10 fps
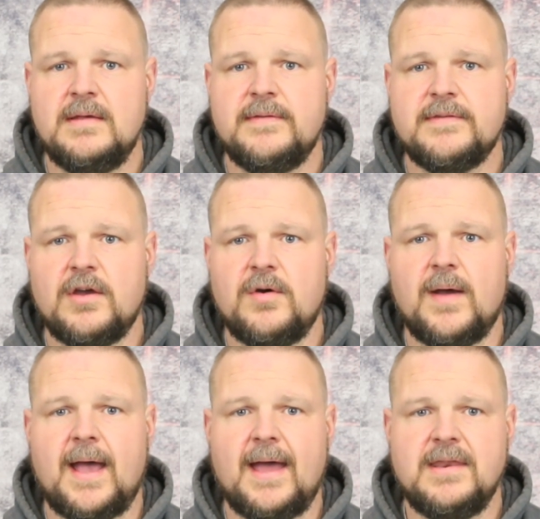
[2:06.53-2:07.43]

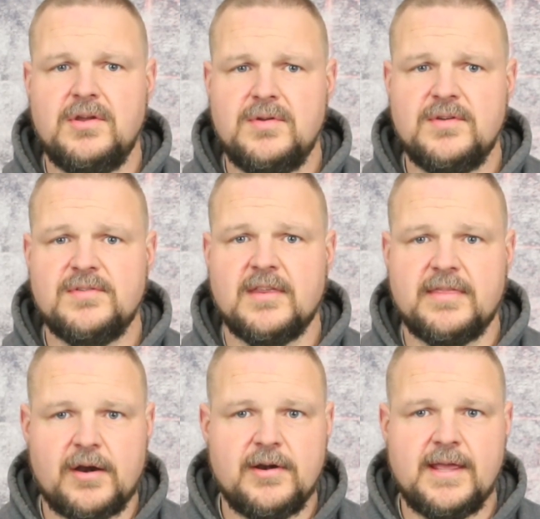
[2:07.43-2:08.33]
So I do use the
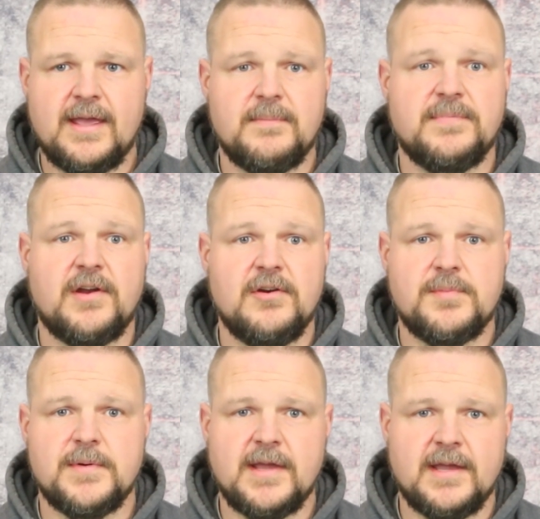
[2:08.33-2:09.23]
30 amp surge
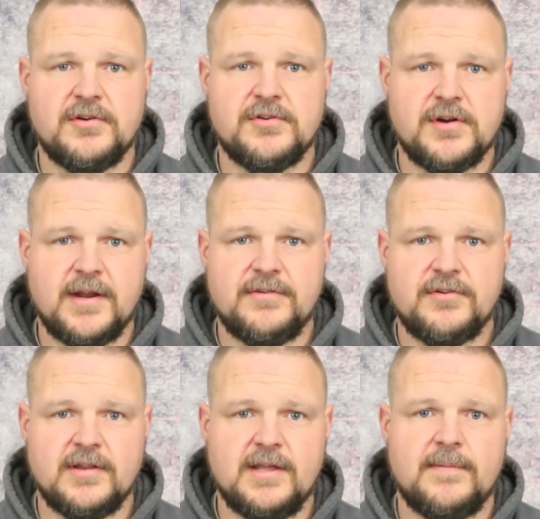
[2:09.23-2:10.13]
protector
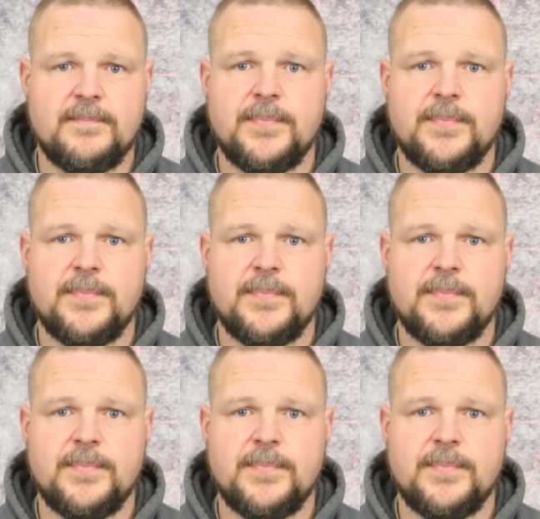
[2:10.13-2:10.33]
traditionally.